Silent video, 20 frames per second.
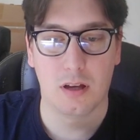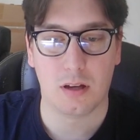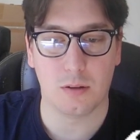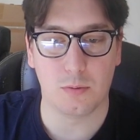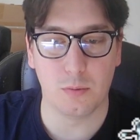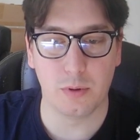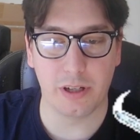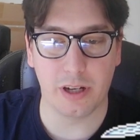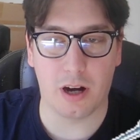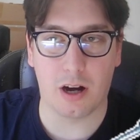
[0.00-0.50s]

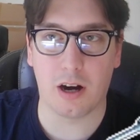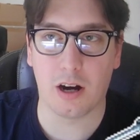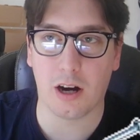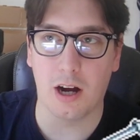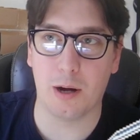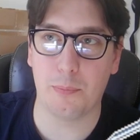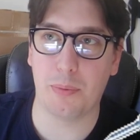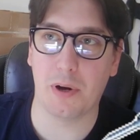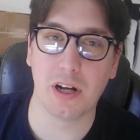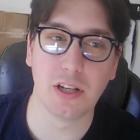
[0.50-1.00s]
We are
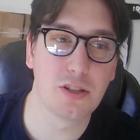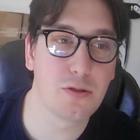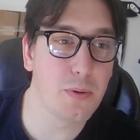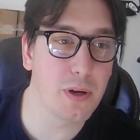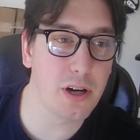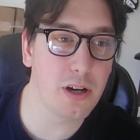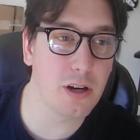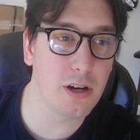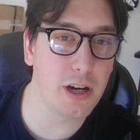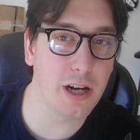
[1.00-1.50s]
up on
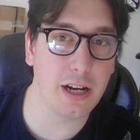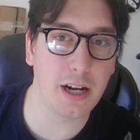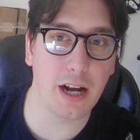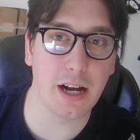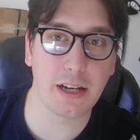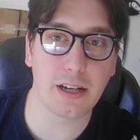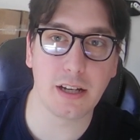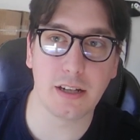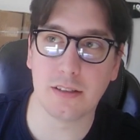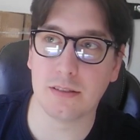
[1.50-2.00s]
Twitter, and I
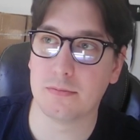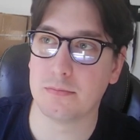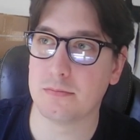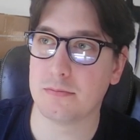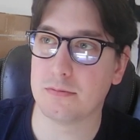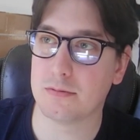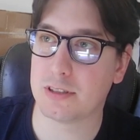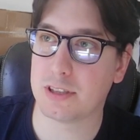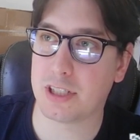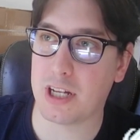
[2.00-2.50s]
can
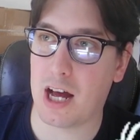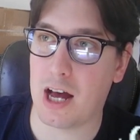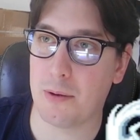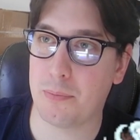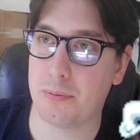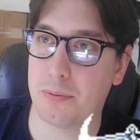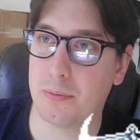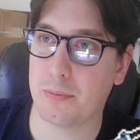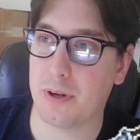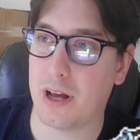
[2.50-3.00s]

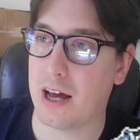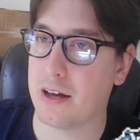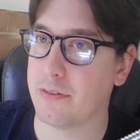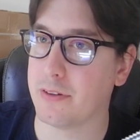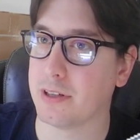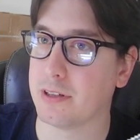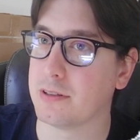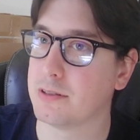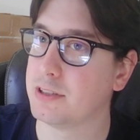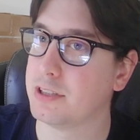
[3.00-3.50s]
stop
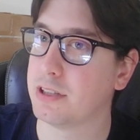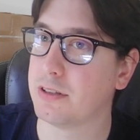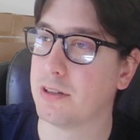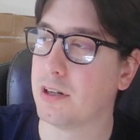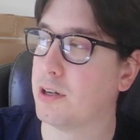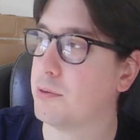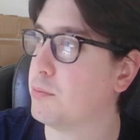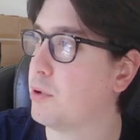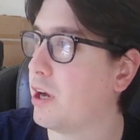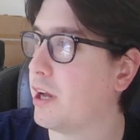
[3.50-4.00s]
having
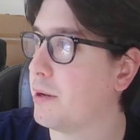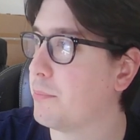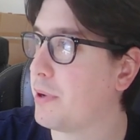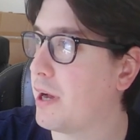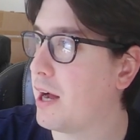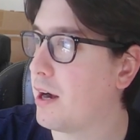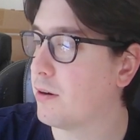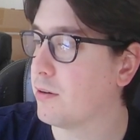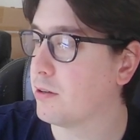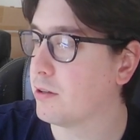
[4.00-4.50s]
zero brain
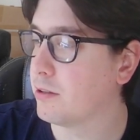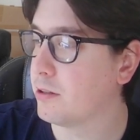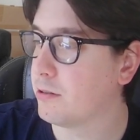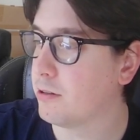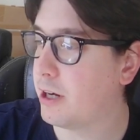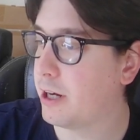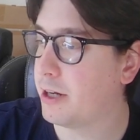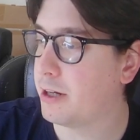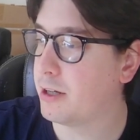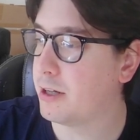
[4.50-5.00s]
power
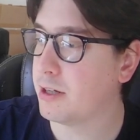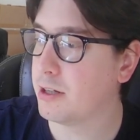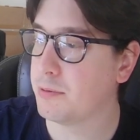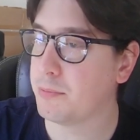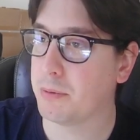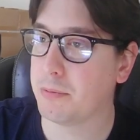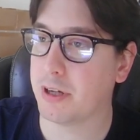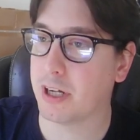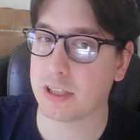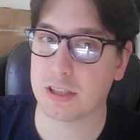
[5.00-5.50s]
and
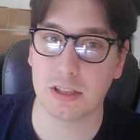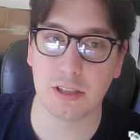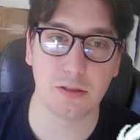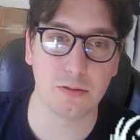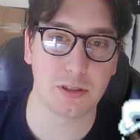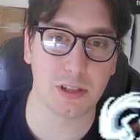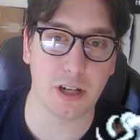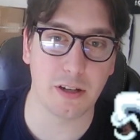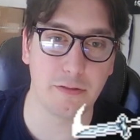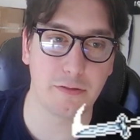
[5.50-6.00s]
actually do
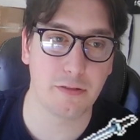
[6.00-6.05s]
stuff.